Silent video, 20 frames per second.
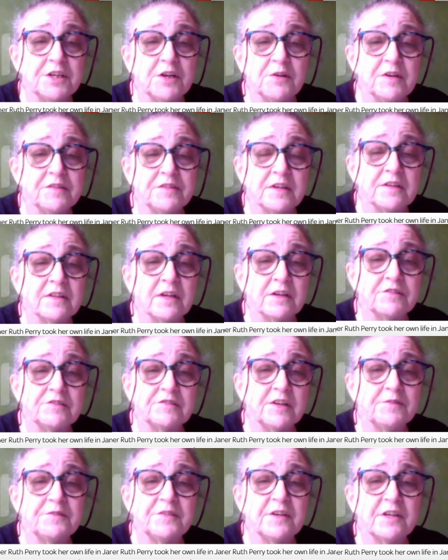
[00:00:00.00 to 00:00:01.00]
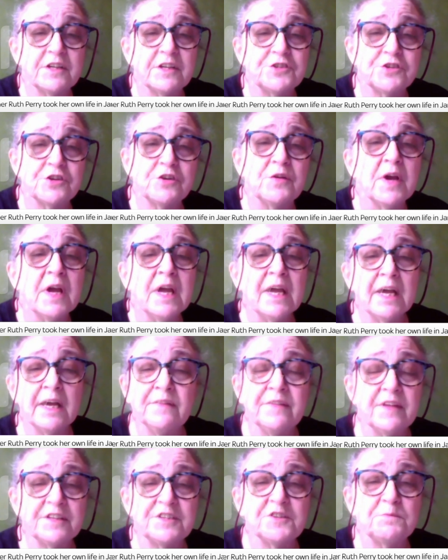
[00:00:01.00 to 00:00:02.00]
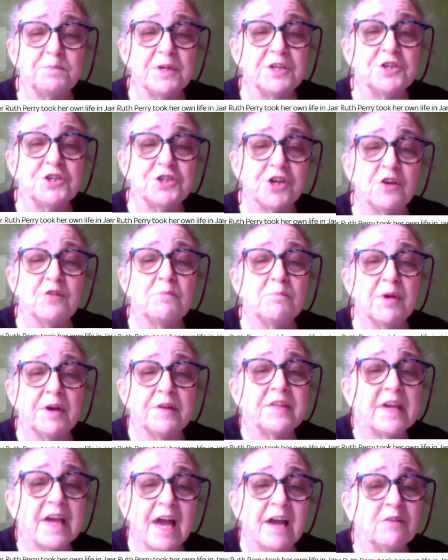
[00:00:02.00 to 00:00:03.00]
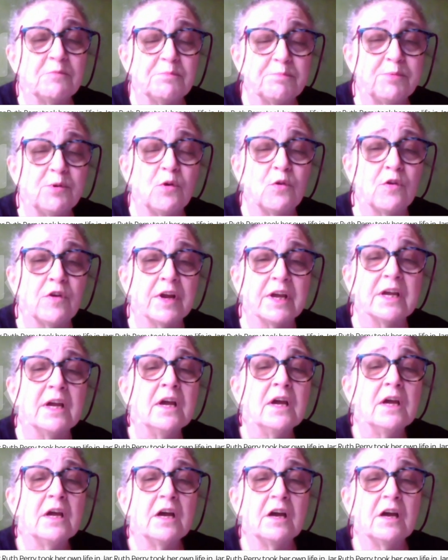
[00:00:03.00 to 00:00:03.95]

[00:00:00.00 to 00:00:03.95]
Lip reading: No, I think that's definitely true, and that has been shown by the outpouring